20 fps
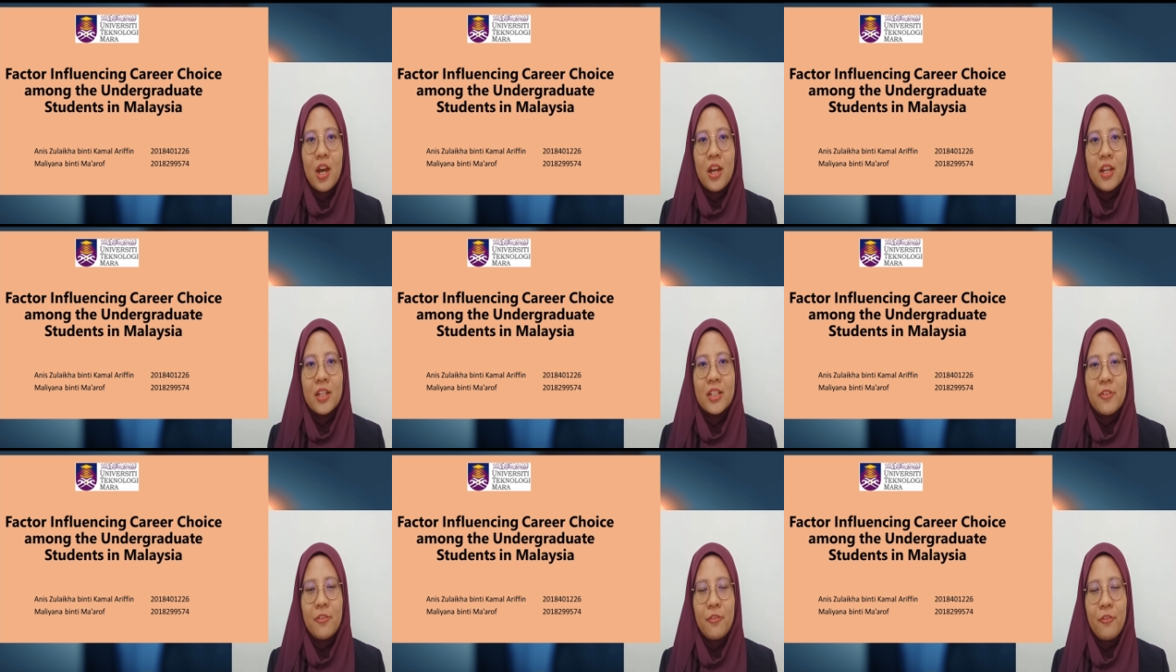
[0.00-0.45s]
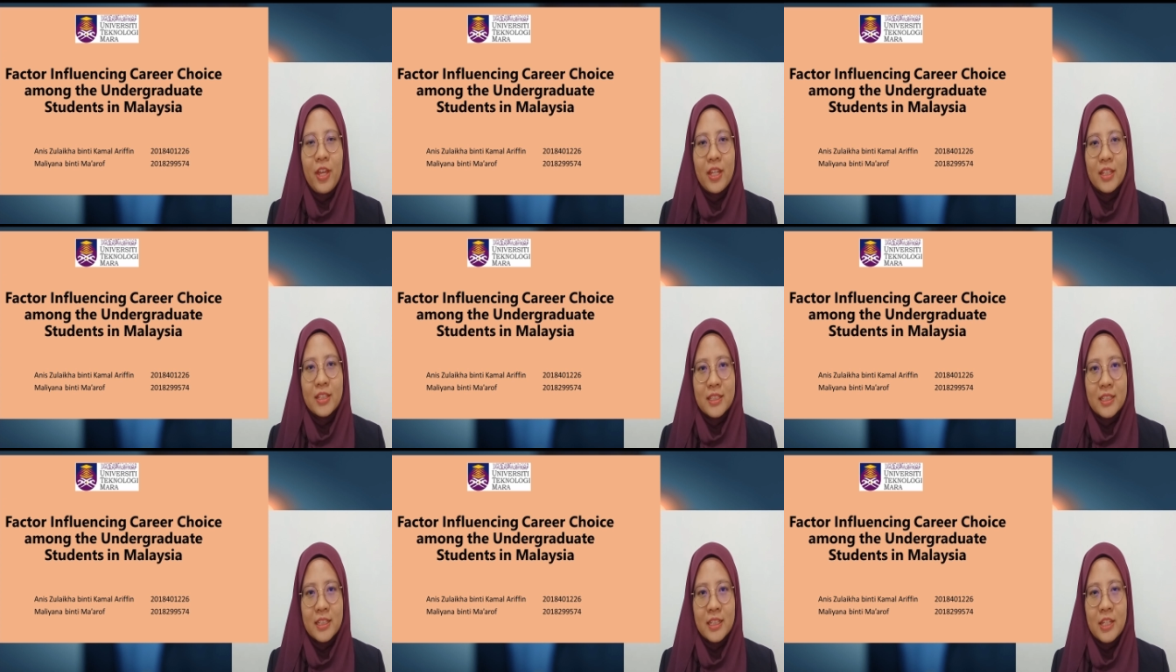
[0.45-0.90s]
on the
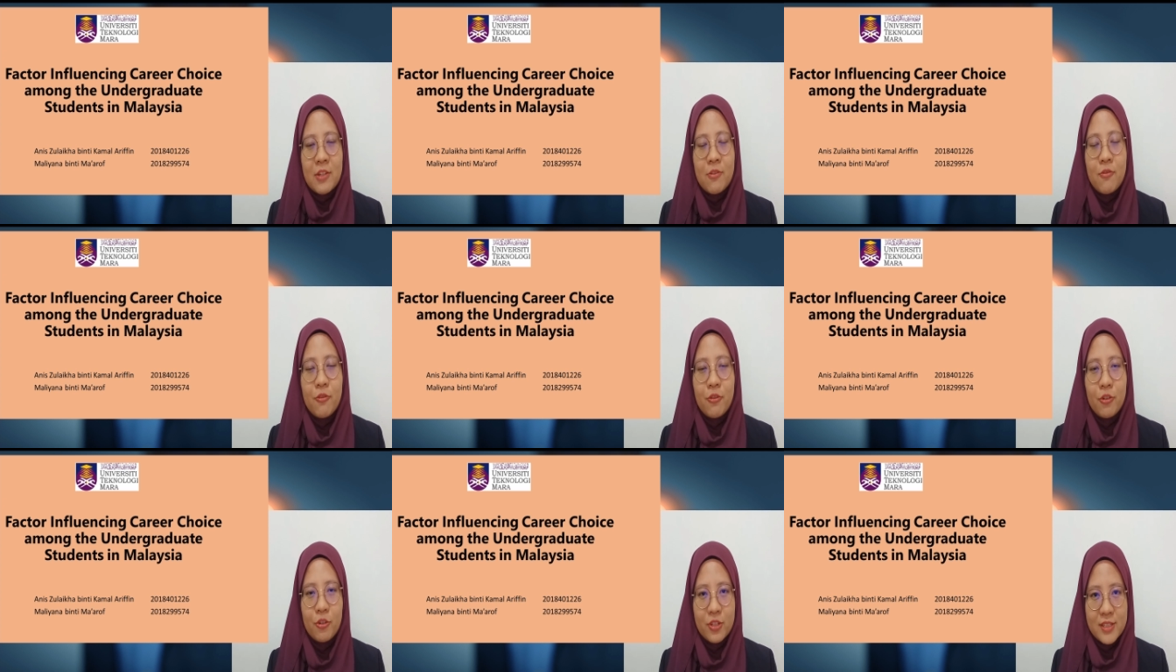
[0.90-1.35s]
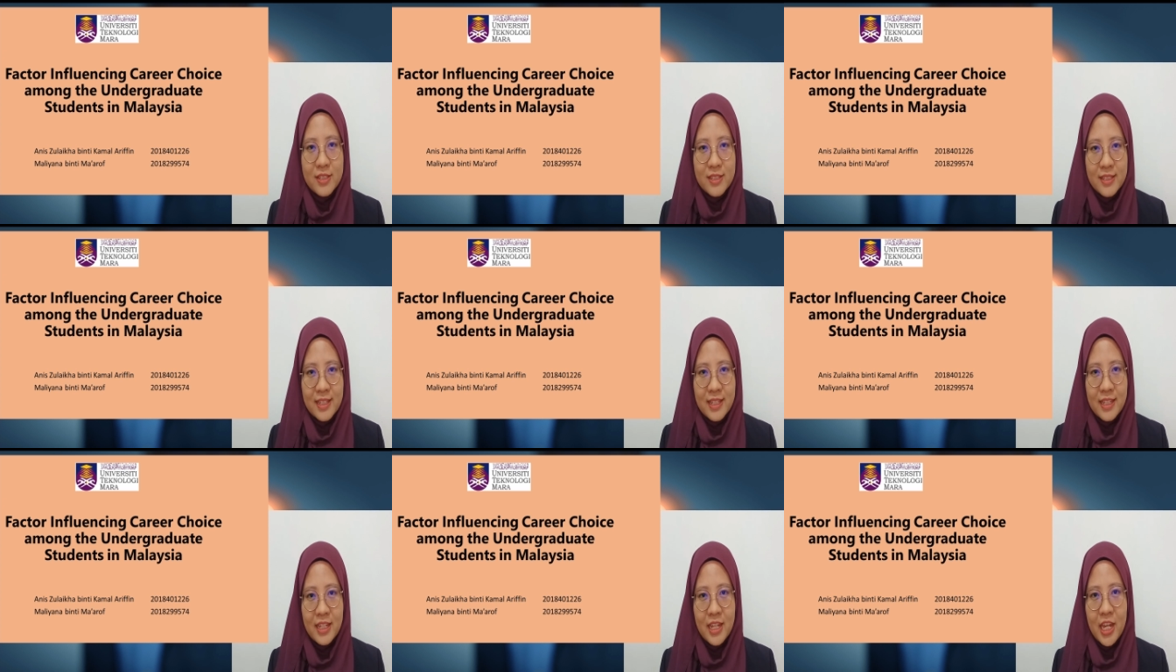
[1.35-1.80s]
factor
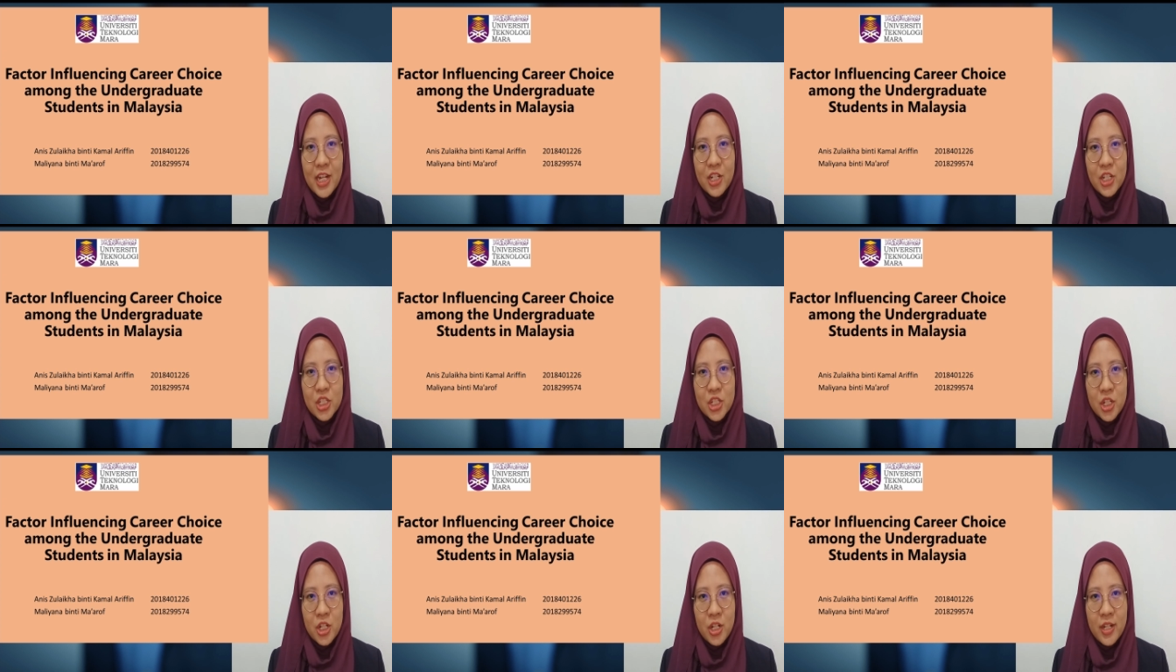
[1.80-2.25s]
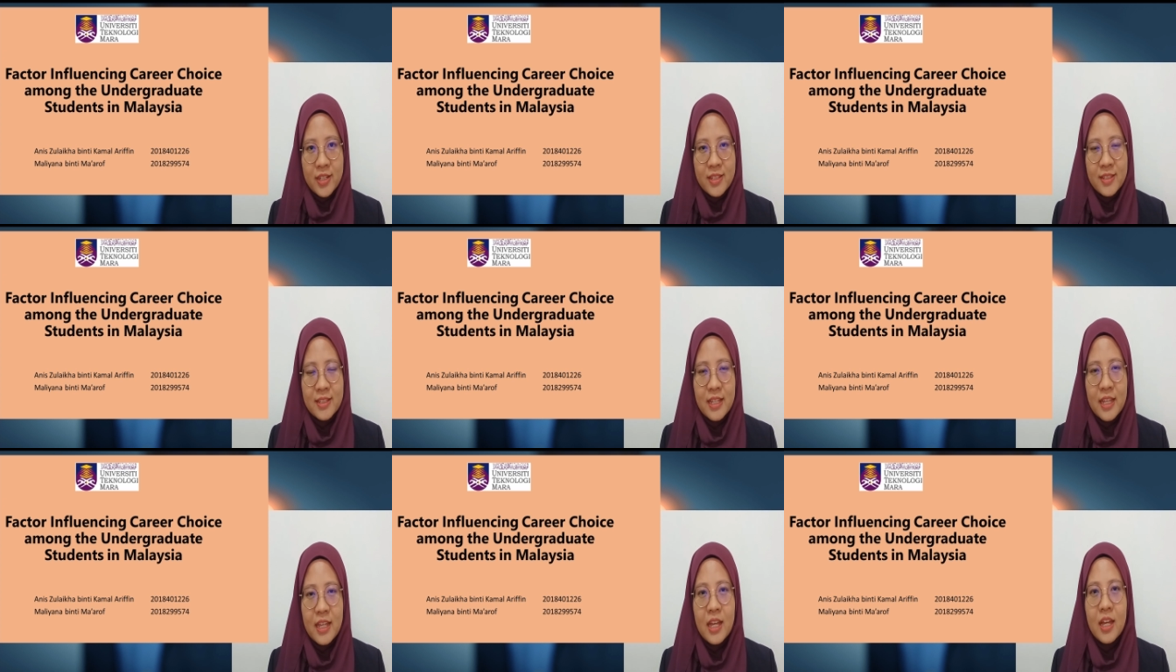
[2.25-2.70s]
influencing career
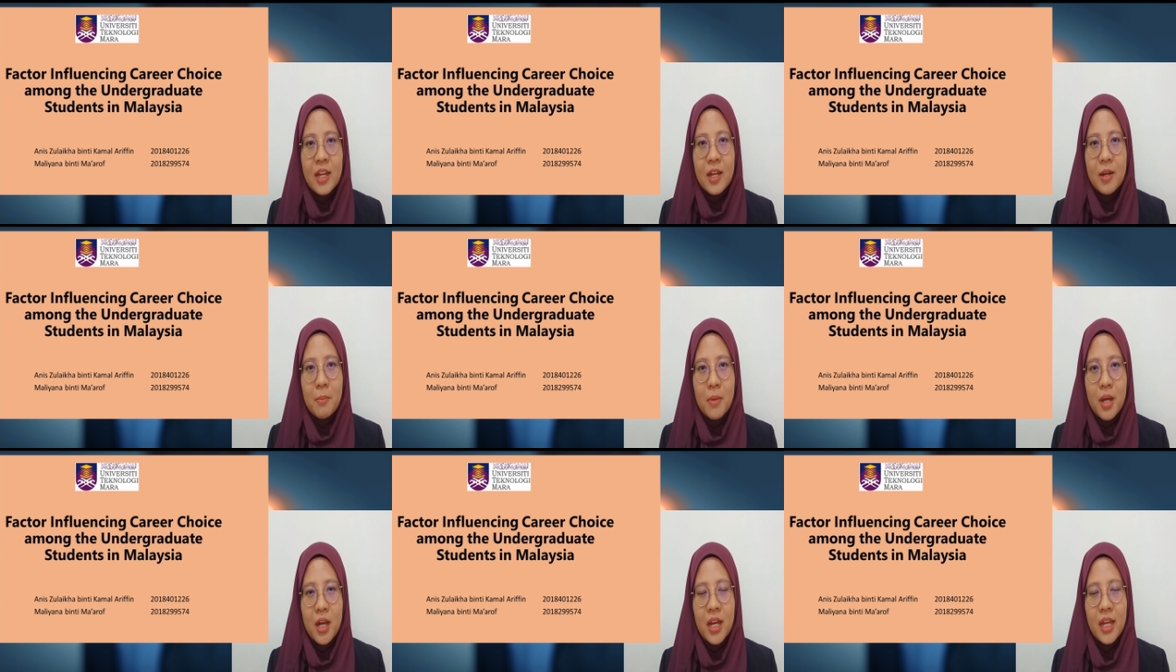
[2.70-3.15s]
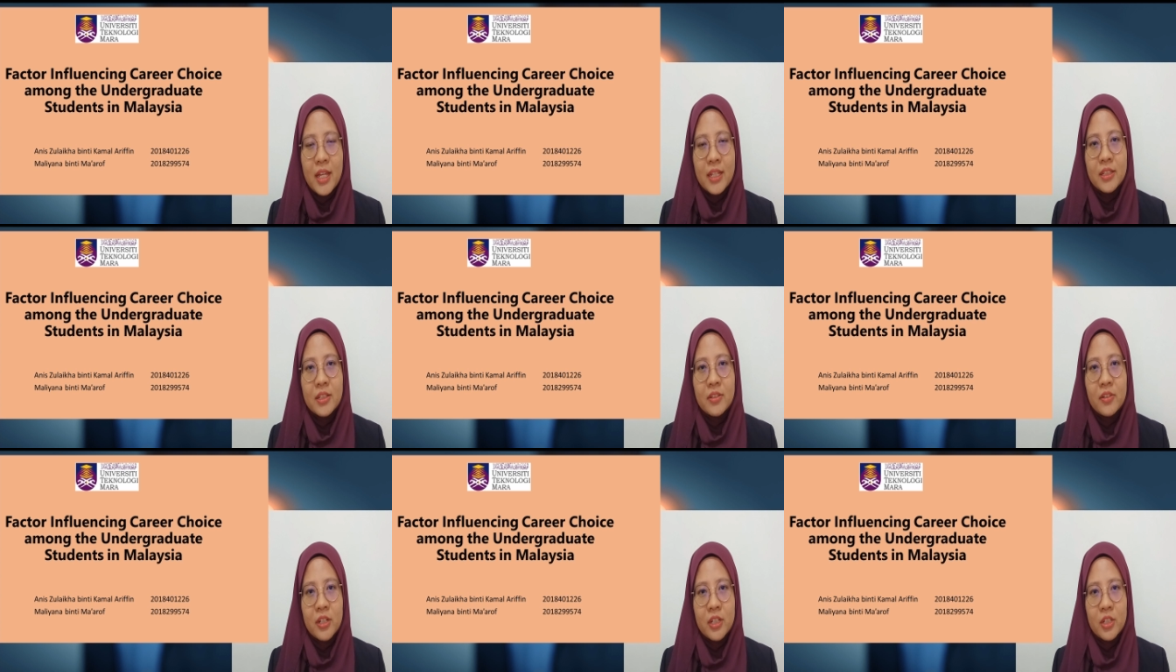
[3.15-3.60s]
choice among
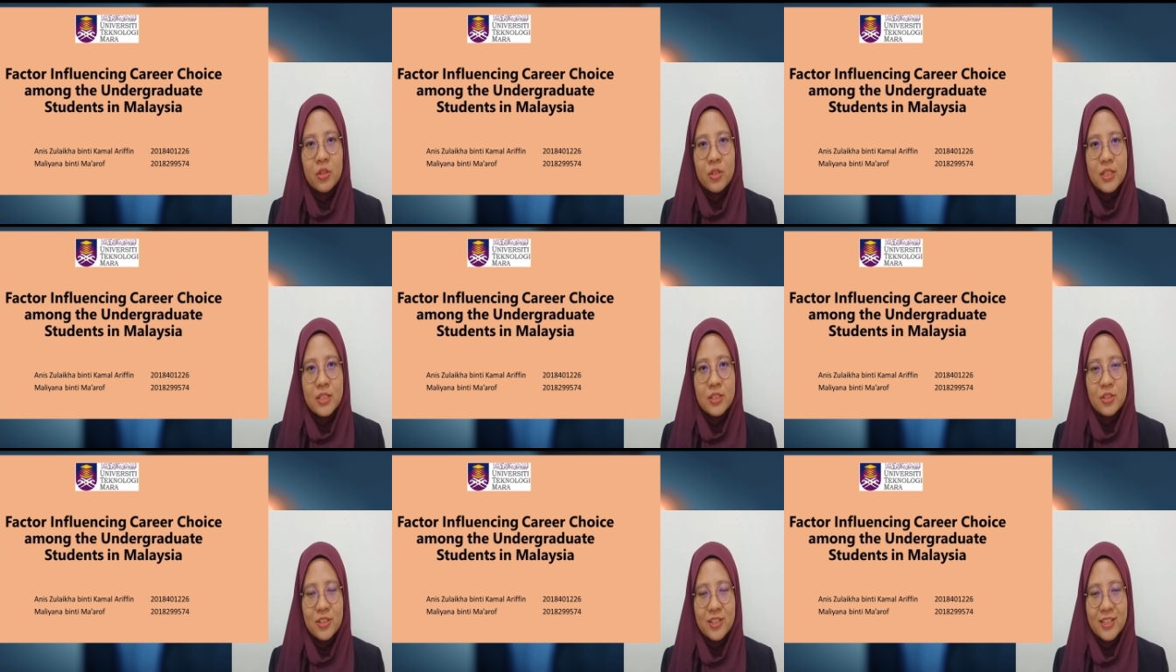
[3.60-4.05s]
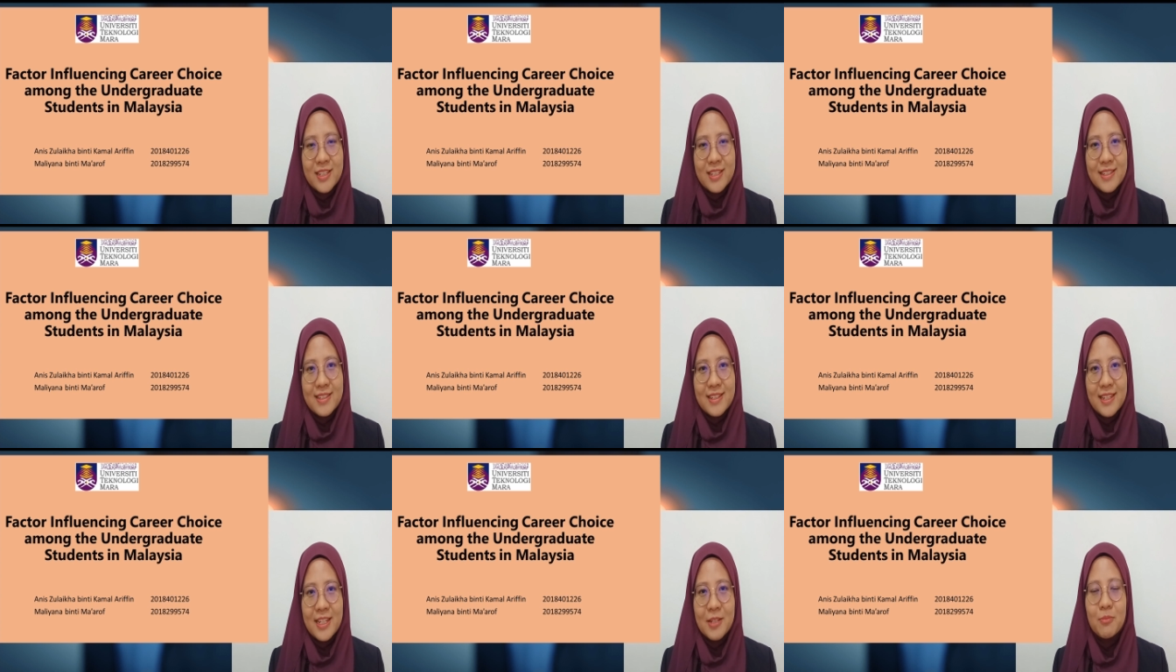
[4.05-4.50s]
undergraduate
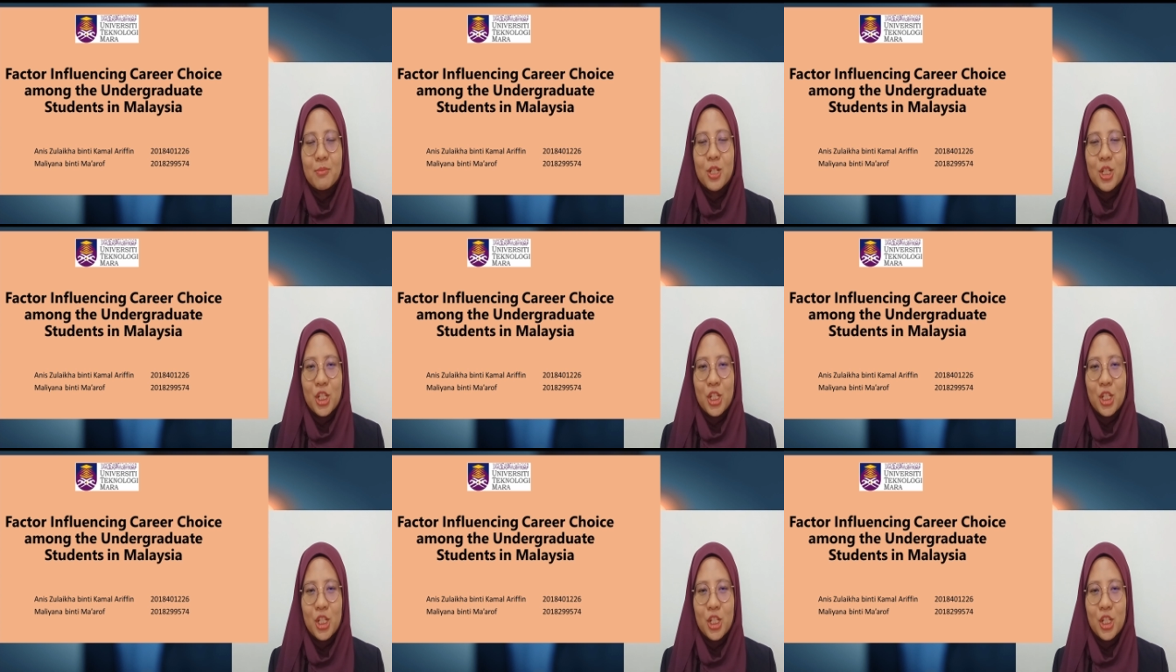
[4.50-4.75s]
students in